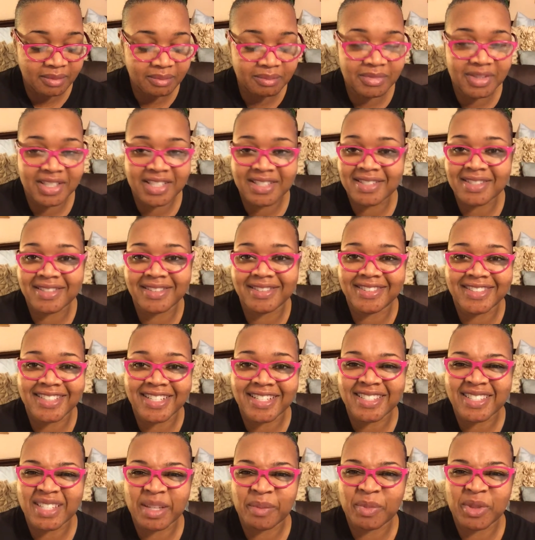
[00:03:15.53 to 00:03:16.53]
it's
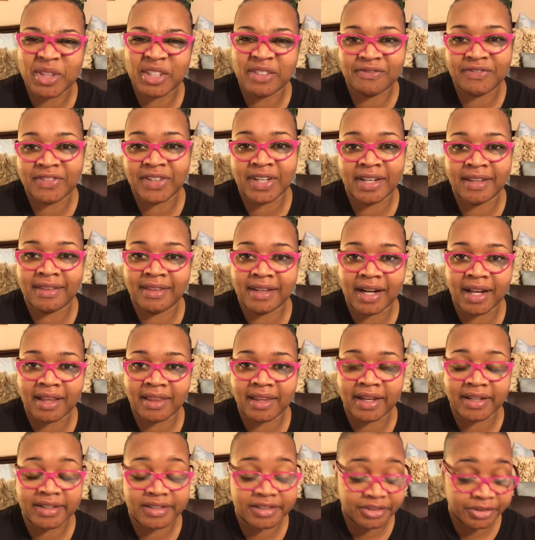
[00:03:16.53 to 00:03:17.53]
just something fun that I
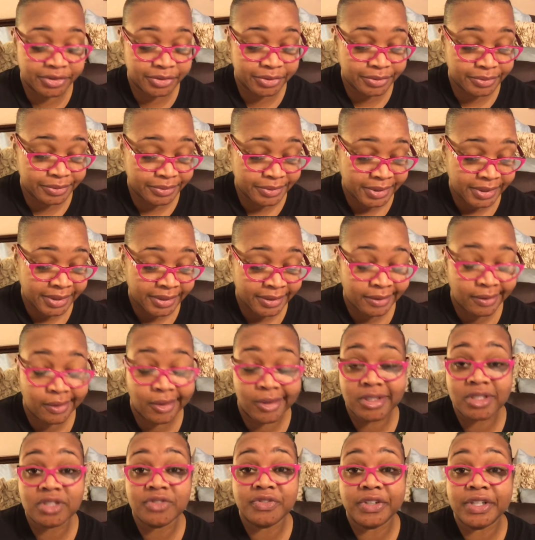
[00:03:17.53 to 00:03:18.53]
like to do, or
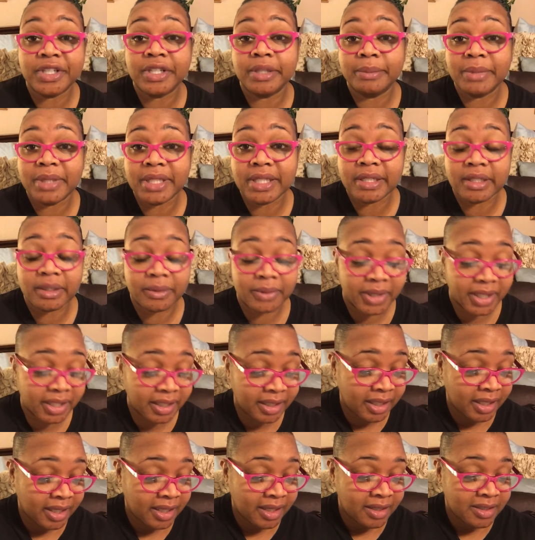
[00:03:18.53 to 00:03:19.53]
it's fun to me anyway.
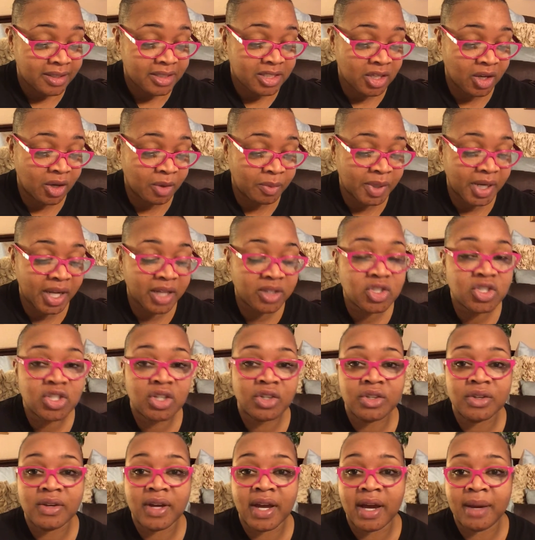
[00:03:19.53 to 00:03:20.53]
So, but I'll show
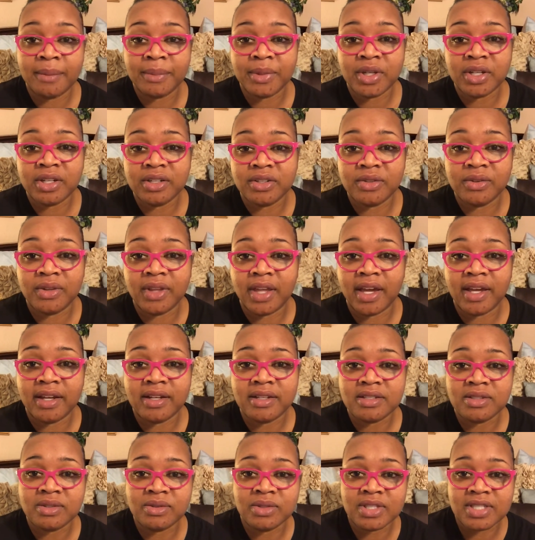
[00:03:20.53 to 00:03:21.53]
you how I'm going to do that
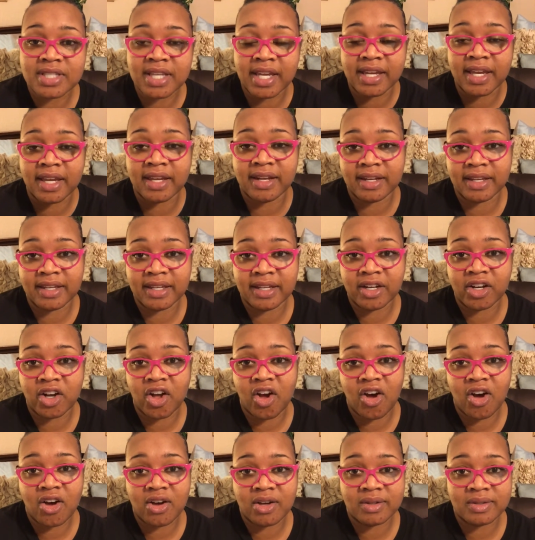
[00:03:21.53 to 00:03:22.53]
as soon as I kind of get it
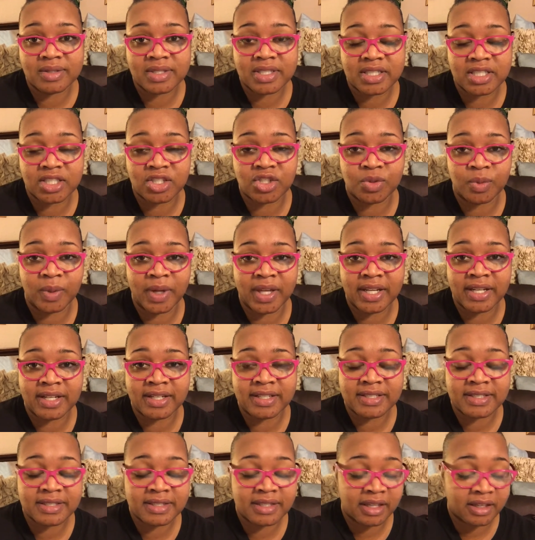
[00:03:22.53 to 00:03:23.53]
all situated
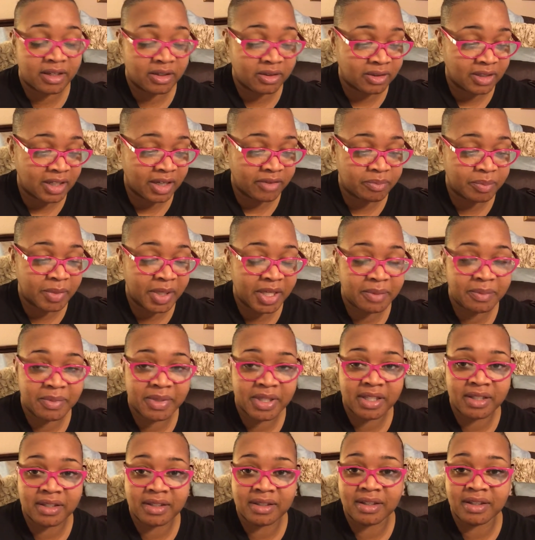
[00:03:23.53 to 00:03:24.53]
and settled. I've made
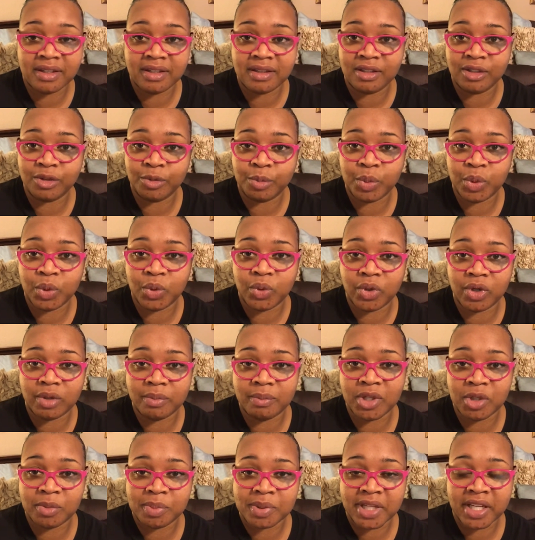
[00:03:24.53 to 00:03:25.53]
me a little board,
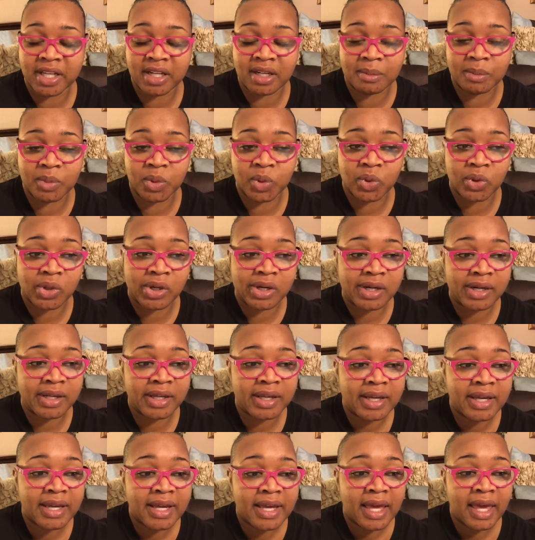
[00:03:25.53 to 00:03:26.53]
meal planning board,
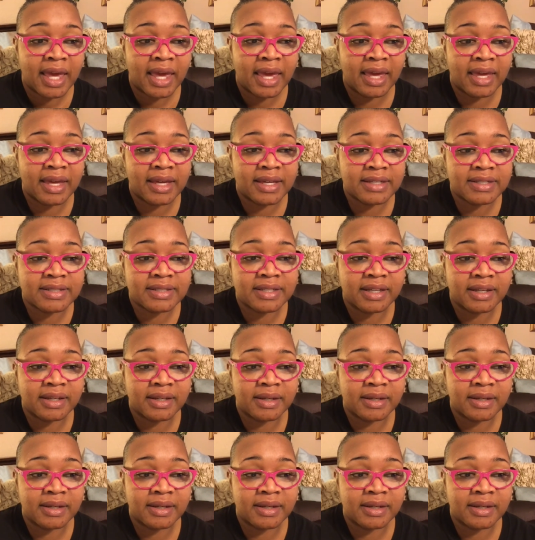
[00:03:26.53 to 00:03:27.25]
and